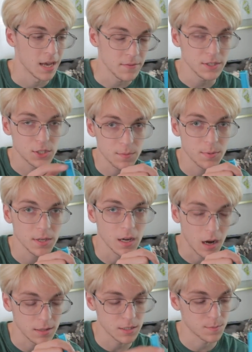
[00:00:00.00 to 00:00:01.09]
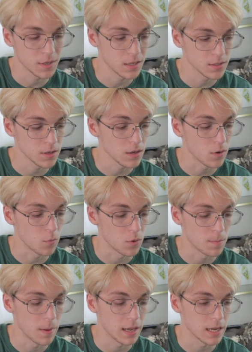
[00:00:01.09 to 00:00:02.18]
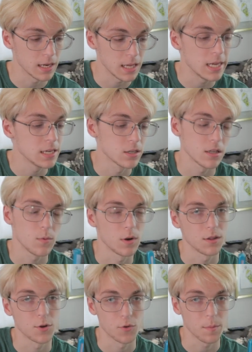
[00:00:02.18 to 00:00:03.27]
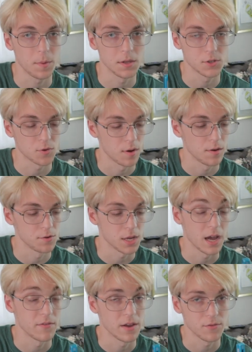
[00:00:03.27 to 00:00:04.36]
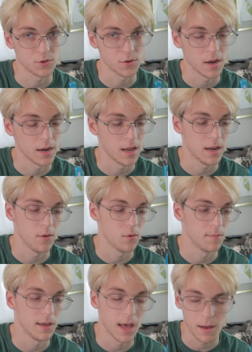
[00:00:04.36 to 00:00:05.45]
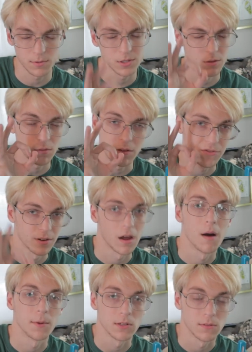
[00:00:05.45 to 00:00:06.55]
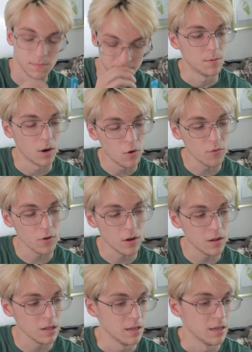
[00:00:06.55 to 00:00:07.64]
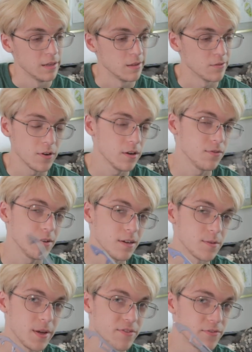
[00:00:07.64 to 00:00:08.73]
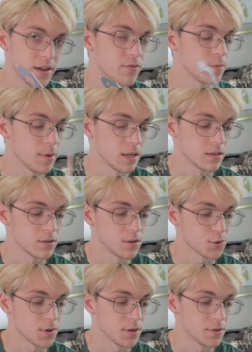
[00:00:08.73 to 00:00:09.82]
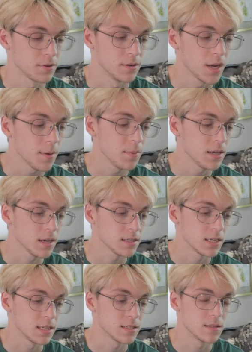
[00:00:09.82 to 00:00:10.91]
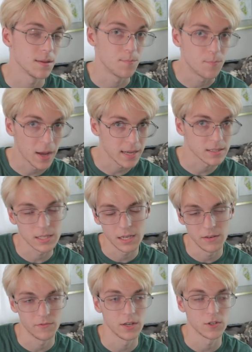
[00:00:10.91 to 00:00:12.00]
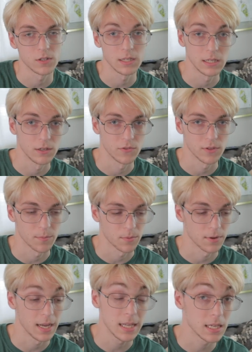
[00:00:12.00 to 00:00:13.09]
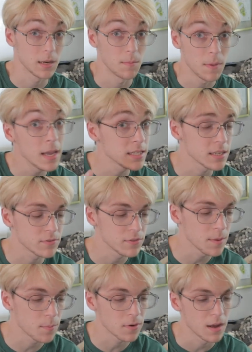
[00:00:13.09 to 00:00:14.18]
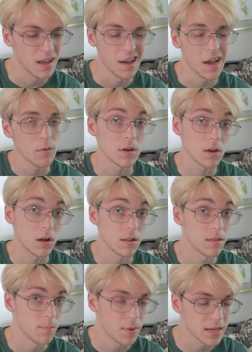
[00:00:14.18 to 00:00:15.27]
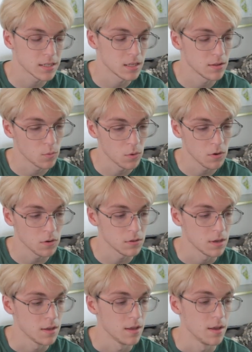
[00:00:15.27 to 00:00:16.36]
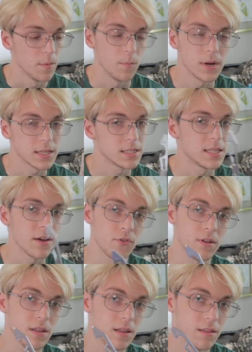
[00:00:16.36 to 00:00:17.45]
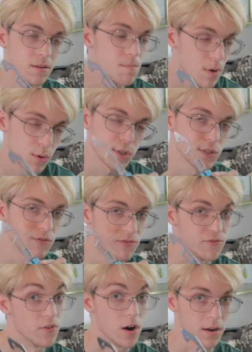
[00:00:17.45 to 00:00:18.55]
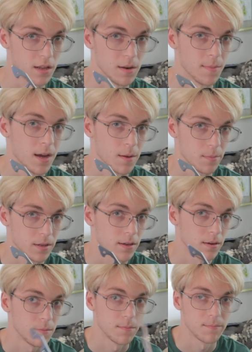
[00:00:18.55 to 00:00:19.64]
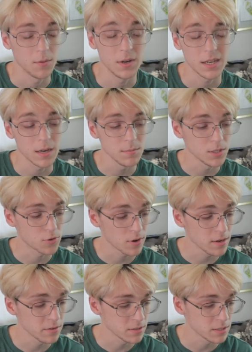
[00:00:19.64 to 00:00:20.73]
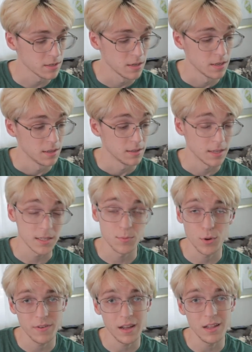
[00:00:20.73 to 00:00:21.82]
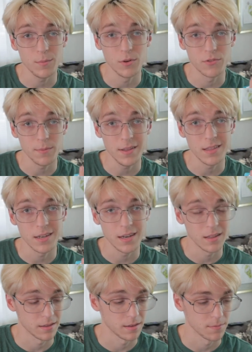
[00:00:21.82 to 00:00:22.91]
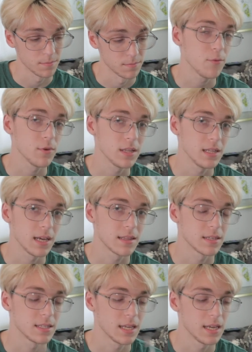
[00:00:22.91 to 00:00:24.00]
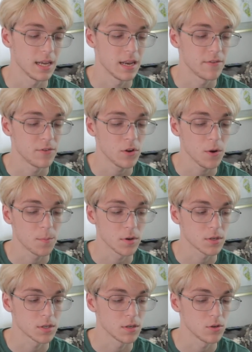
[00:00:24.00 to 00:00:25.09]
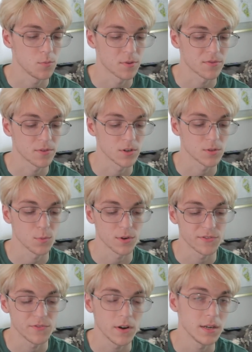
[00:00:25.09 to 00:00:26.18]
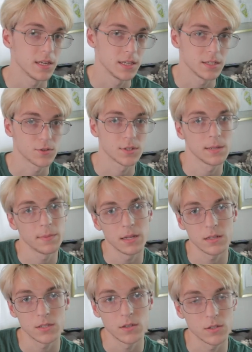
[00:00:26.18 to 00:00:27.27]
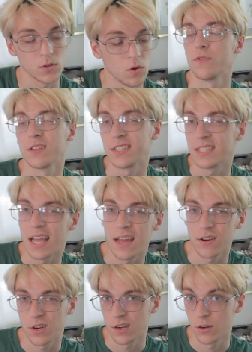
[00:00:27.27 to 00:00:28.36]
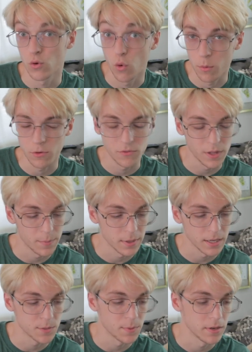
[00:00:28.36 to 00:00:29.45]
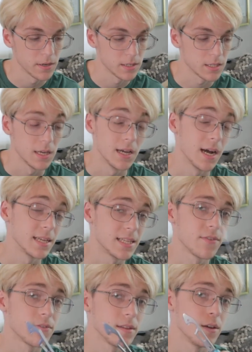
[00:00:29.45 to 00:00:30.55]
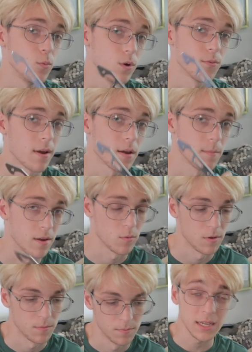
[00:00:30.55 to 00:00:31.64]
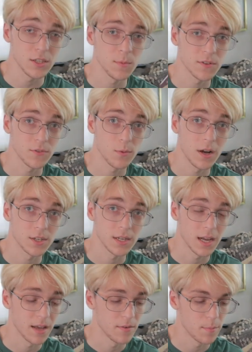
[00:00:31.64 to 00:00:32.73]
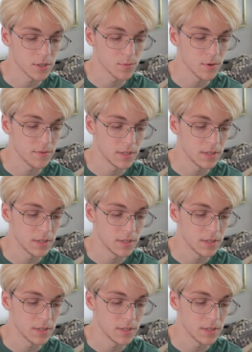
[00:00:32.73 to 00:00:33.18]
Having jimping on this Balisong would make it easily one of the grippiest trainers I've ever tried, and it would be absolutely phenomenal. But overall, the Firefly is my favorite Balisong trainer, not because it's the best conventionally good flipper. It's an amazing flipper. I wouldn't call it the best in the world, but it's definitely the most fun in my opinion. And when it comes to trainers, that's more valuable for me than anything. I really like this thing, and if you're a person who prefers more fun and interesting Balisongs over the standard and normal flipping experience, I definitely would recommend one. Thank you so much for watching. I have a bunch more